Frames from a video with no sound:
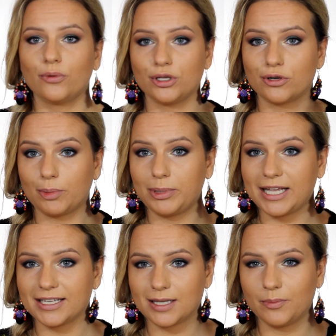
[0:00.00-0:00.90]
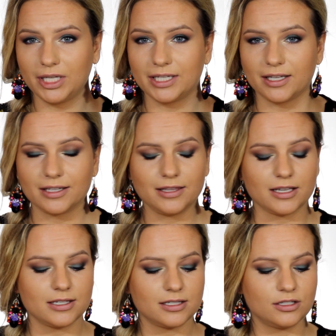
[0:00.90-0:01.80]
When you're applying something like
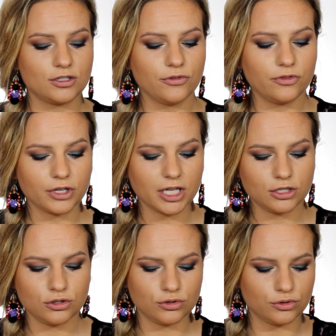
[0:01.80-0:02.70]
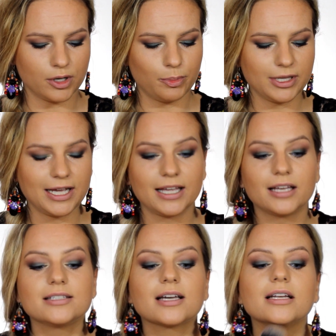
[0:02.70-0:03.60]
this, don't forget to apply
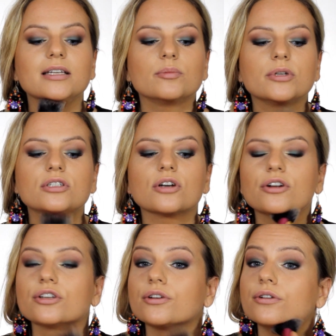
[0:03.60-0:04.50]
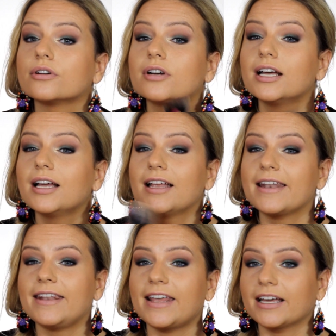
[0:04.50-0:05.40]
a tiny bit on your
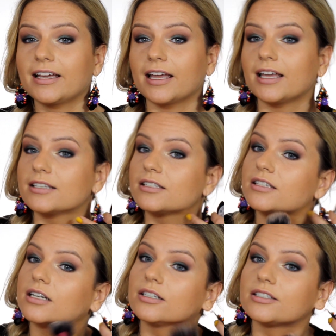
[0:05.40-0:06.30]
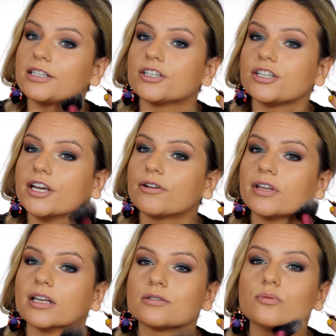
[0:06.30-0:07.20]
neck and décolletage
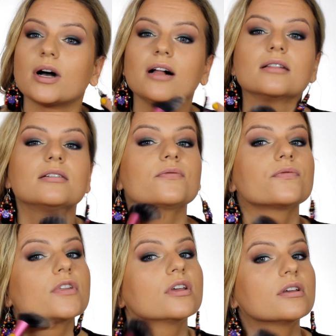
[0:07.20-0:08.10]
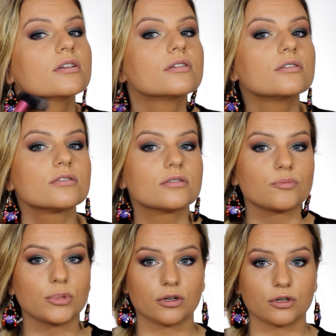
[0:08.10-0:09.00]
area as well,
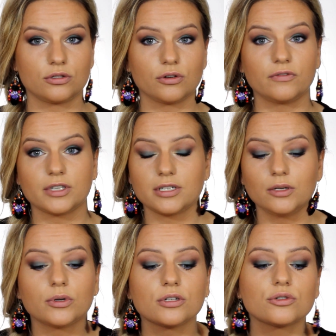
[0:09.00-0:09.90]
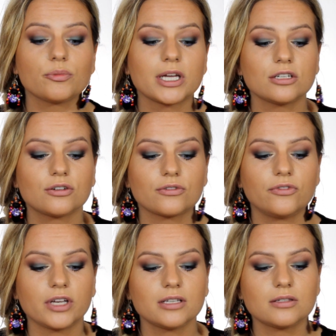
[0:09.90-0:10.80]
because you obviously want to match your
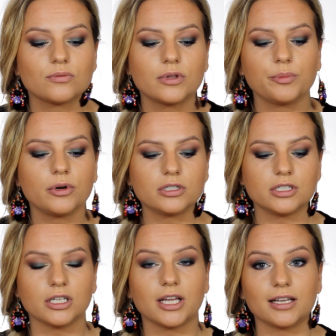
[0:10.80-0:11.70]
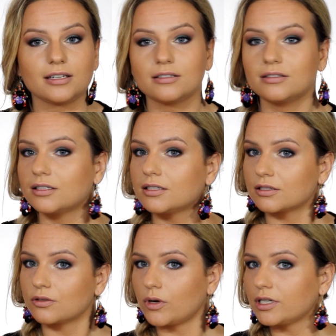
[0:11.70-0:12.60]
face with the body, and it's
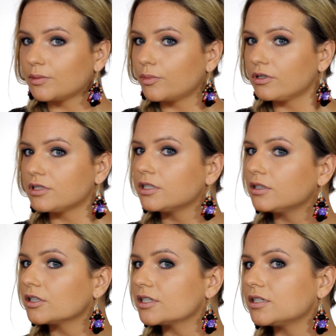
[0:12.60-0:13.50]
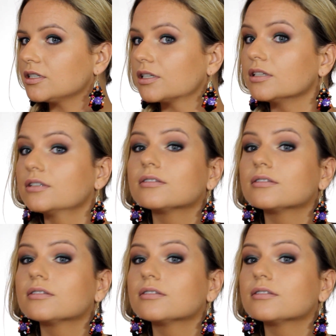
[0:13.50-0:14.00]
quite a bronzy look, isn't it?